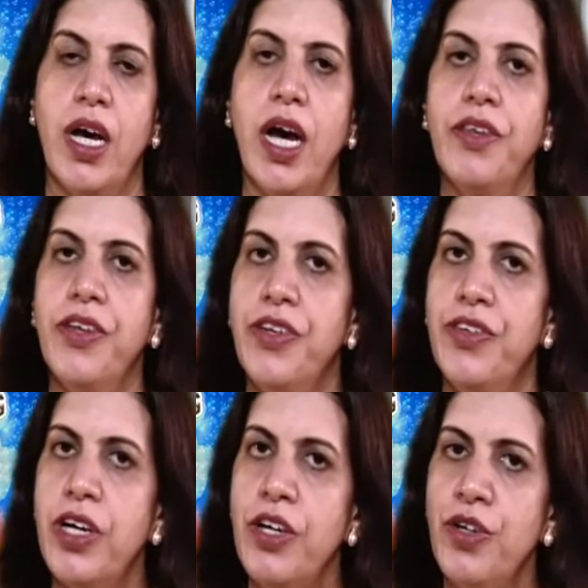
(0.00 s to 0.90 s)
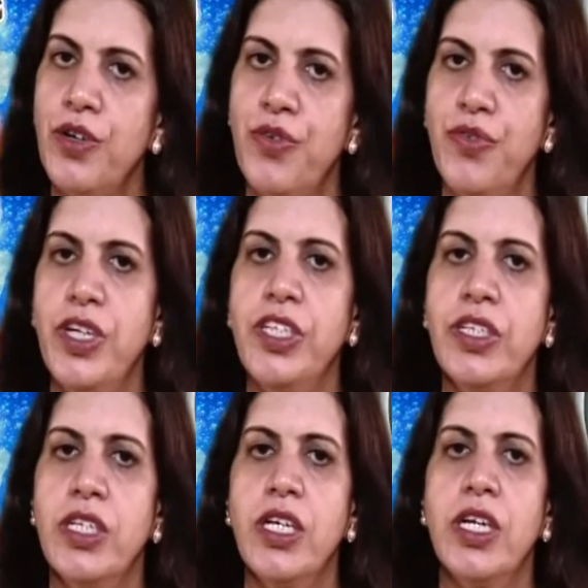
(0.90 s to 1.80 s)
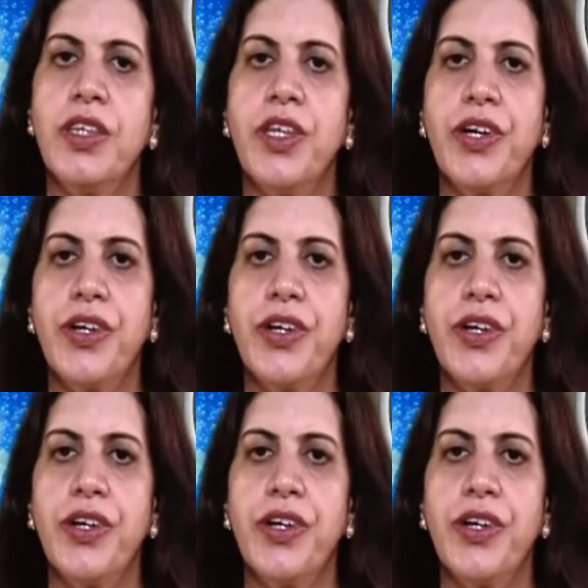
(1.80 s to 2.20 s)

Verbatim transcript: As a result of which, the